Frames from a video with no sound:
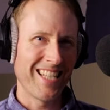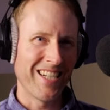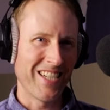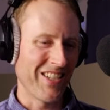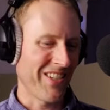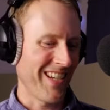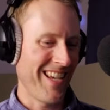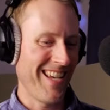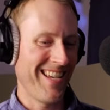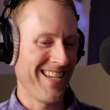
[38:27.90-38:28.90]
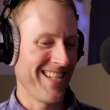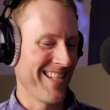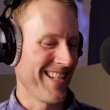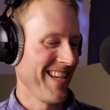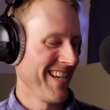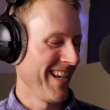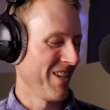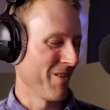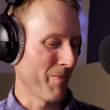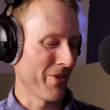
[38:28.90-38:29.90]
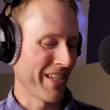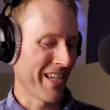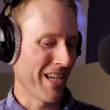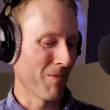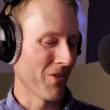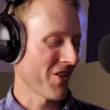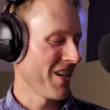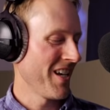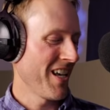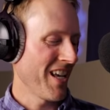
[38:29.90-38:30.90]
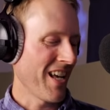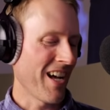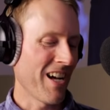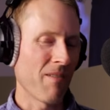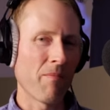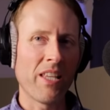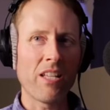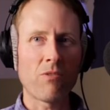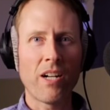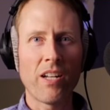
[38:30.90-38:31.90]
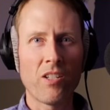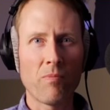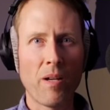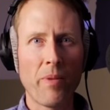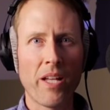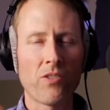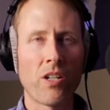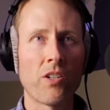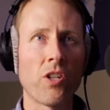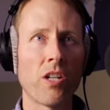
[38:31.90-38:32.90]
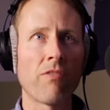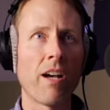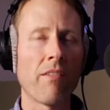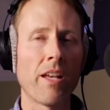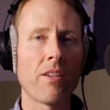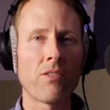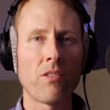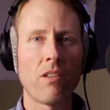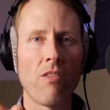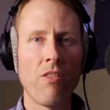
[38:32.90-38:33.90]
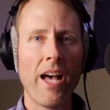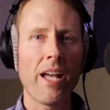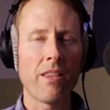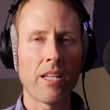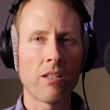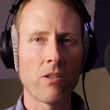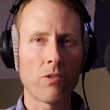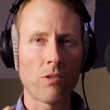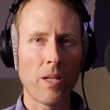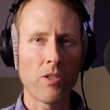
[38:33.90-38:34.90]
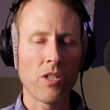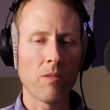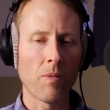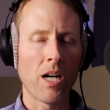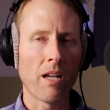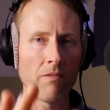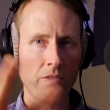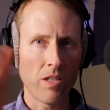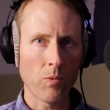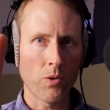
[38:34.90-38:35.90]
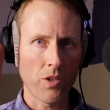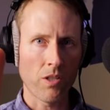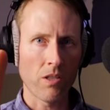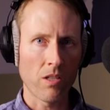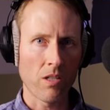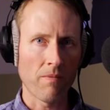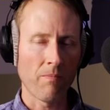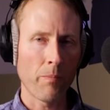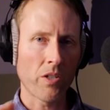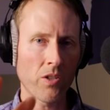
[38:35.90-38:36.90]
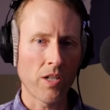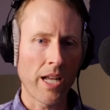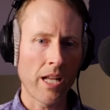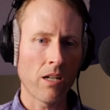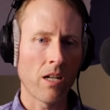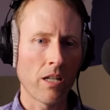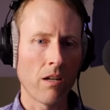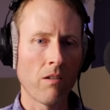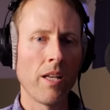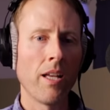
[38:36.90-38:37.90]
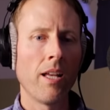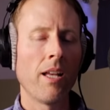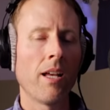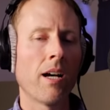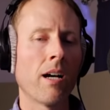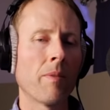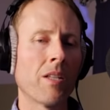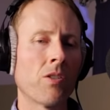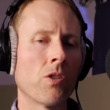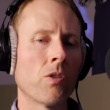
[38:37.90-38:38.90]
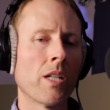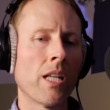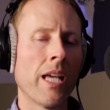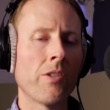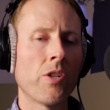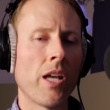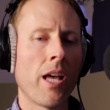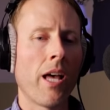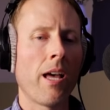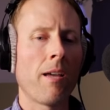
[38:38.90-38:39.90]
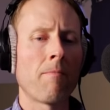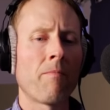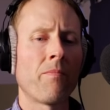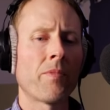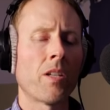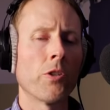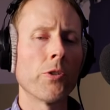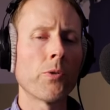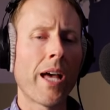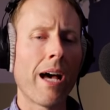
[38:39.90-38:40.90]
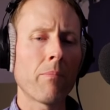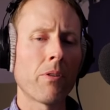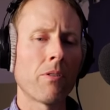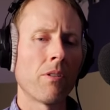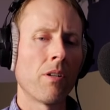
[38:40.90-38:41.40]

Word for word: There it is. I don't want to pull any cables. Um, and that's routed into my Panasonic G H five S. That then goes from H D M I, feeding both the, the picture and audio, Um, into an A J A U TAP,